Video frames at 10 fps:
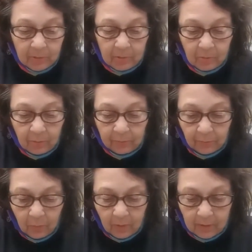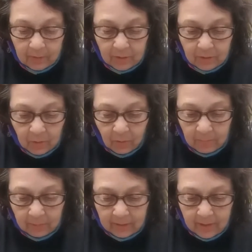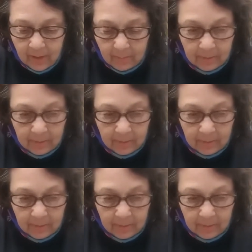or a fork just to crumble it up.